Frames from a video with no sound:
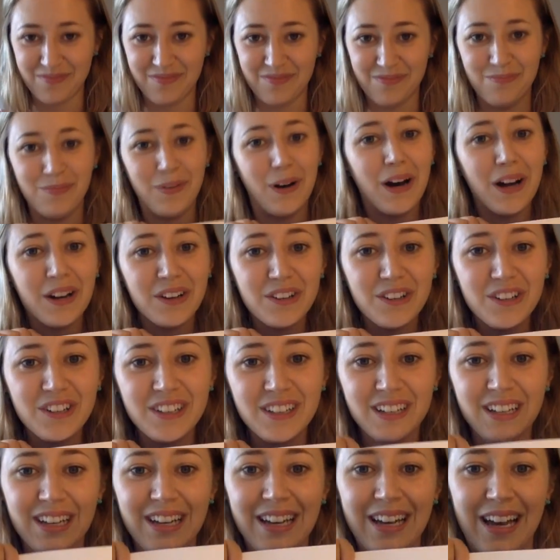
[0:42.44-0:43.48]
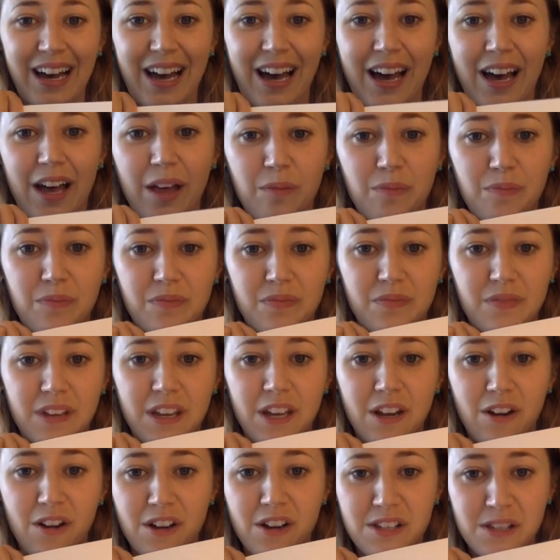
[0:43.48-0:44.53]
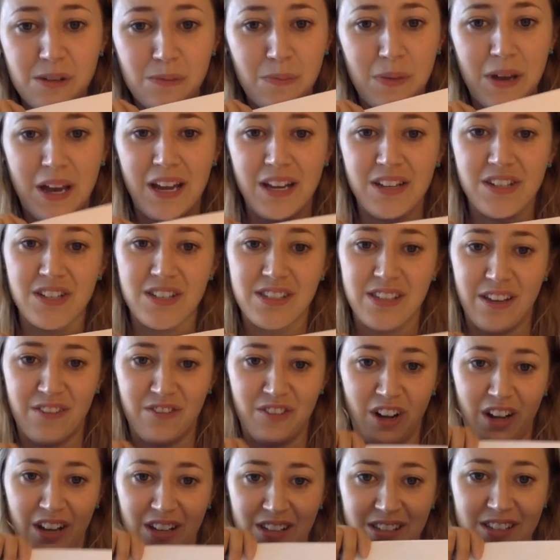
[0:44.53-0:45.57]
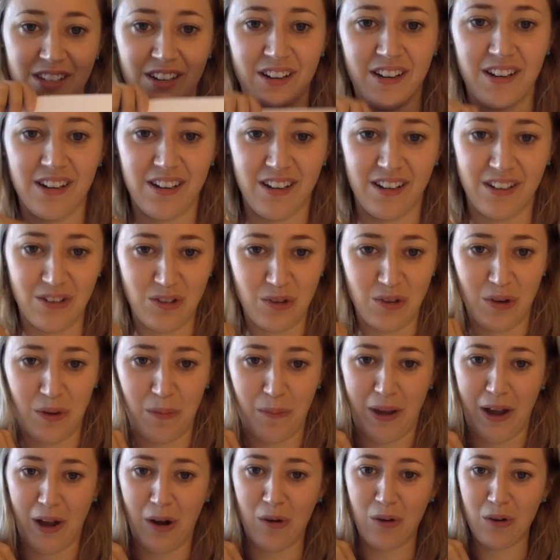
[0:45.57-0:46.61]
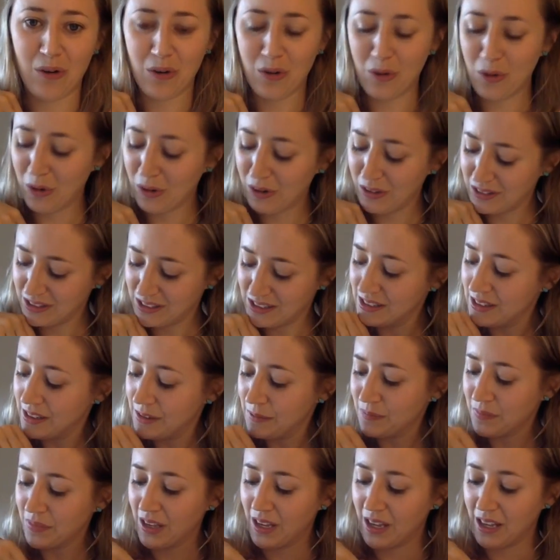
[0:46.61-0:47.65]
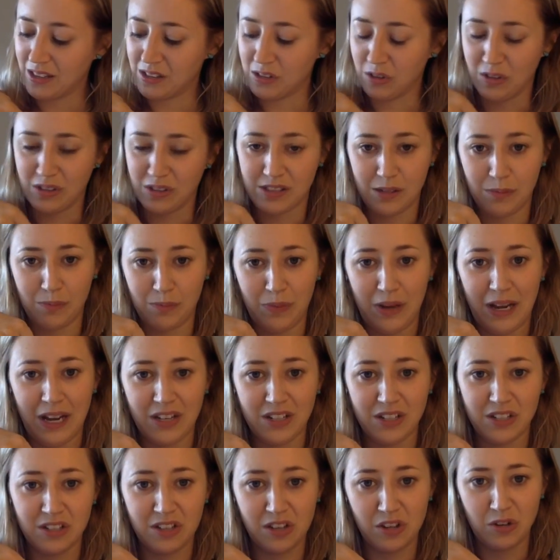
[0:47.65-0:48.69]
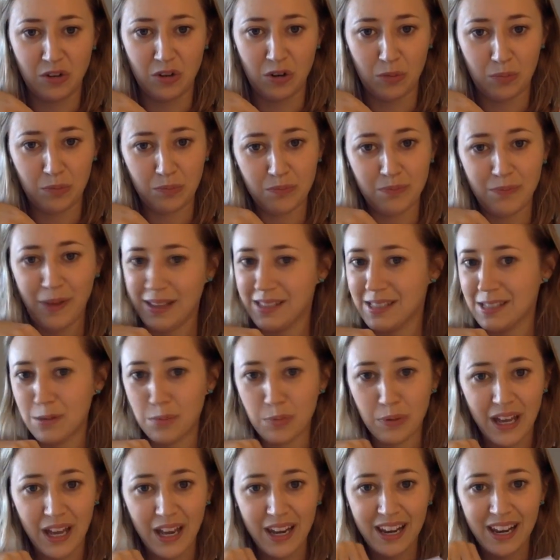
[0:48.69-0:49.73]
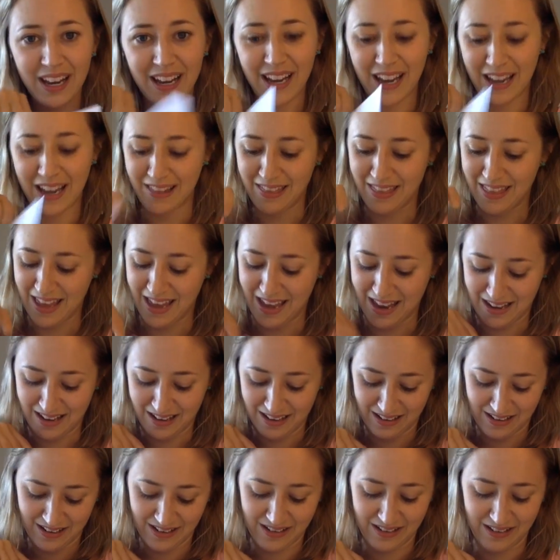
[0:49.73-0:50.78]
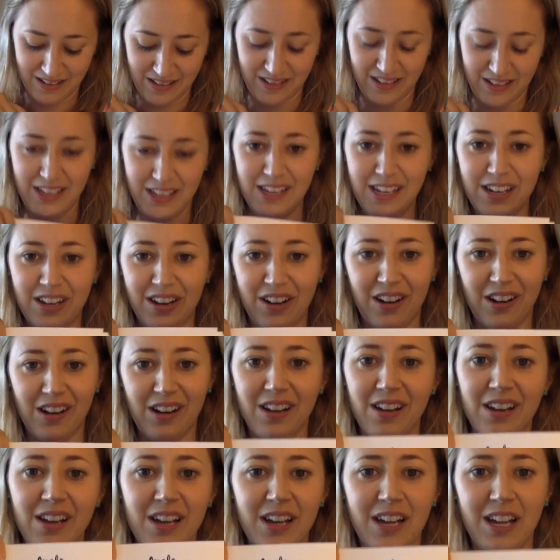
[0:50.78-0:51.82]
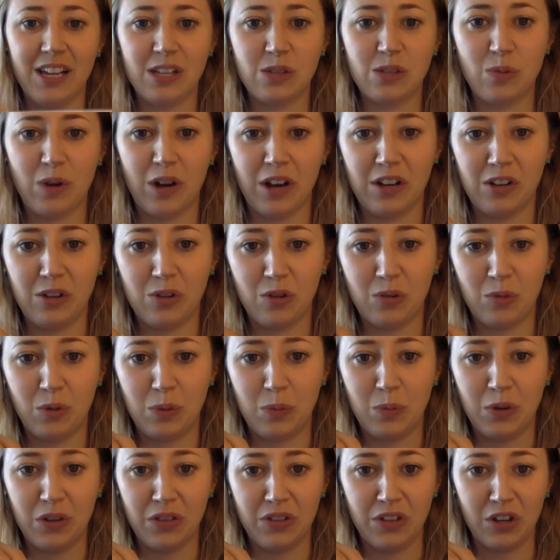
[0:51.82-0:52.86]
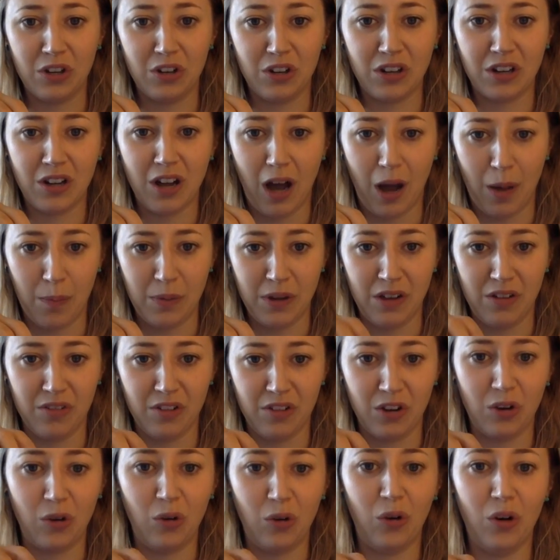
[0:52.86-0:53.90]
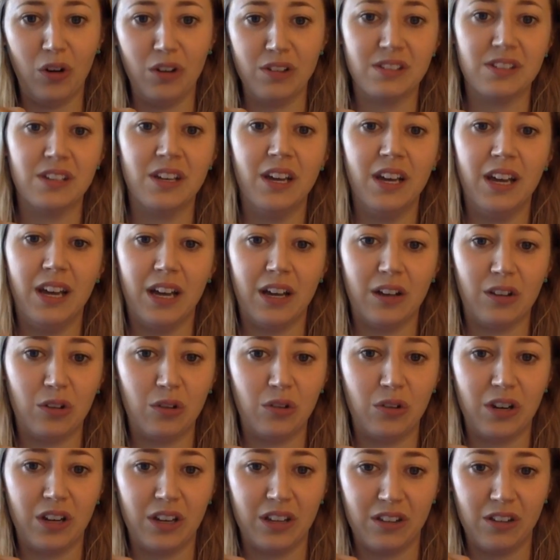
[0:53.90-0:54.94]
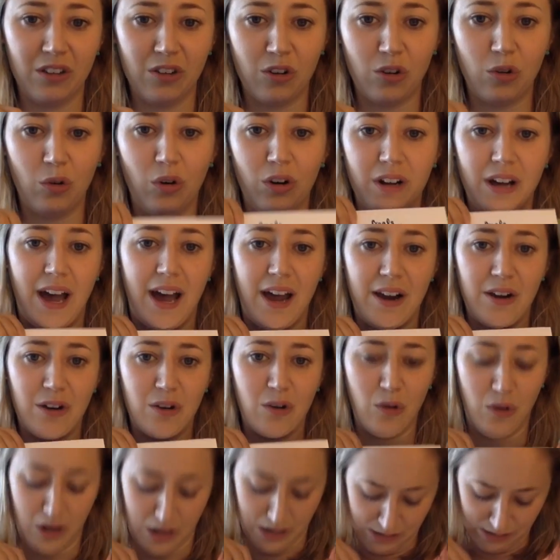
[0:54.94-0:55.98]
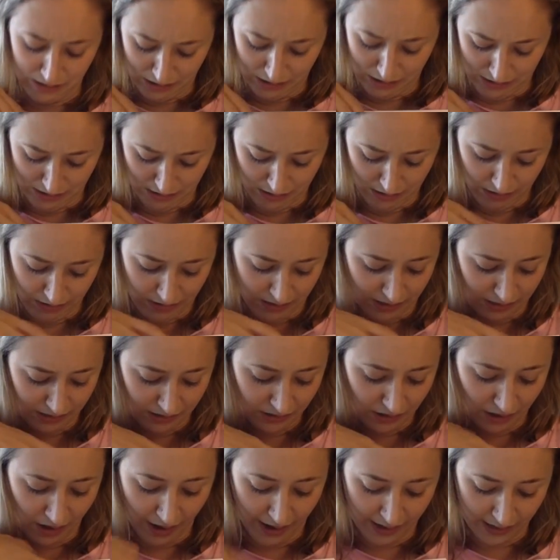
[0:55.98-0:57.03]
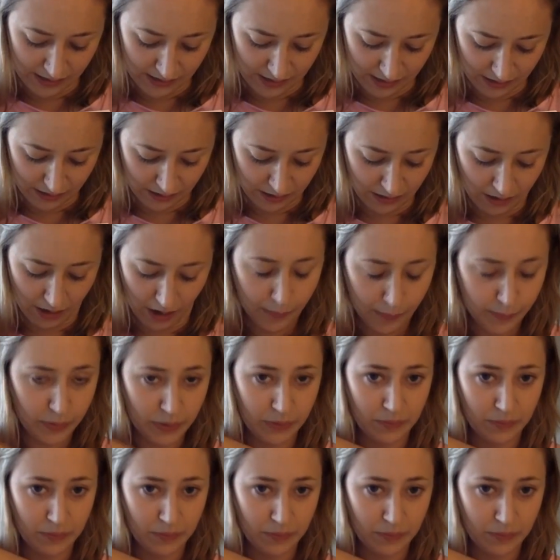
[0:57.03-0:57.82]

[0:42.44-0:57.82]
model. And here are some pages I've gotten started on doing my own goals. So it's some pages to do your messy planning, and then here is where you would put the good copy of your goals, including your goal categories on these lines at the top,